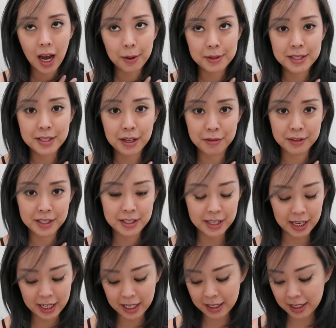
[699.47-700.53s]
I was
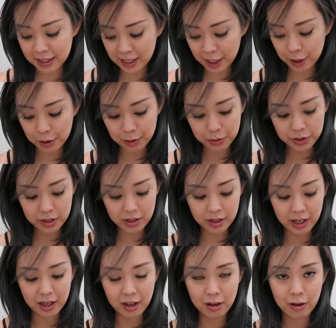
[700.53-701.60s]
devastated because I used
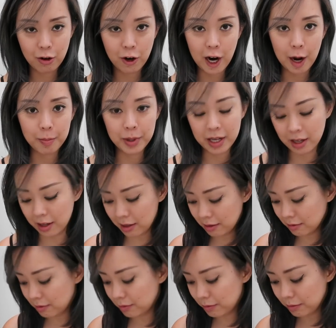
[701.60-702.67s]
like a
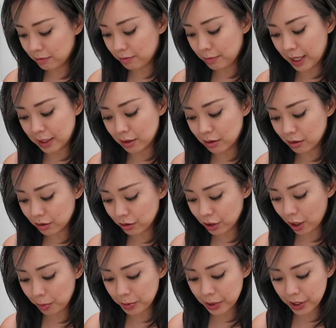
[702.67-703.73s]
crappy pencil
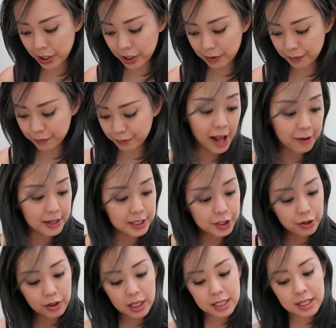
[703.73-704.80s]
sharpener. Anyway,
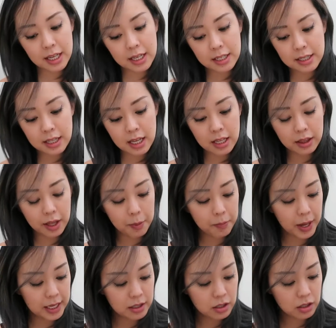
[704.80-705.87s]
so this is the
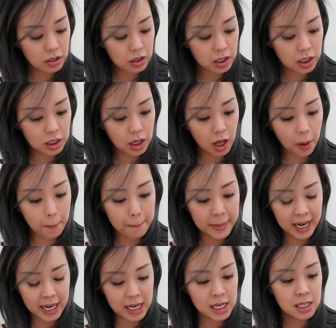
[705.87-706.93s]
lip pencil
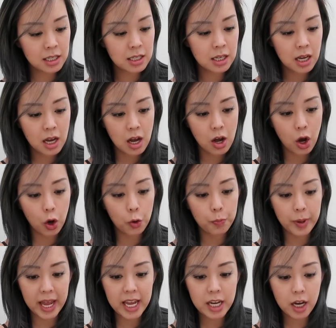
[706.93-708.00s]
Bite
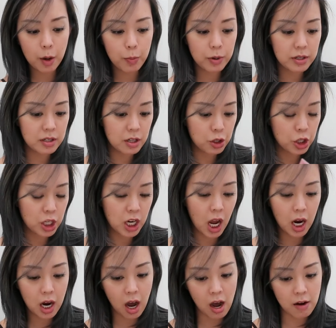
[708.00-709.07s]
Opaque Precision
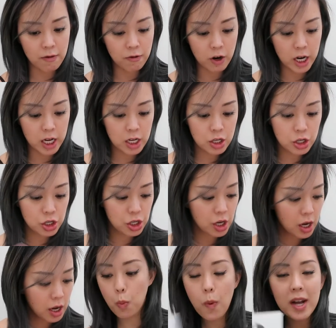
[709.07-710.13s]

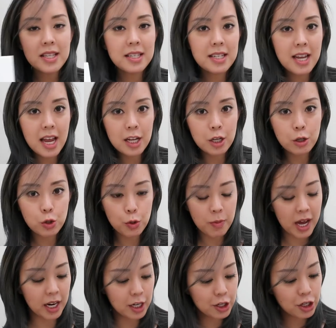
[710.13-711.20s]
Coverage, twenty-eight new
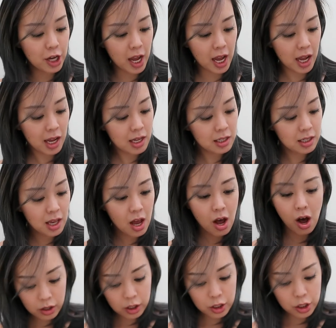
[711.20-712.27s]
dramatic shades.
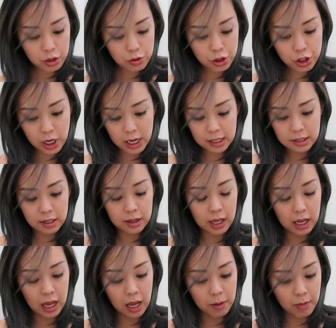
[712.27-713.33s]
Are the new shades that
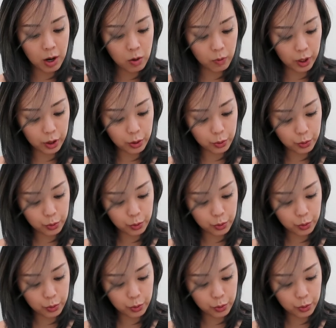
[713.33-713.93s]
they came out with.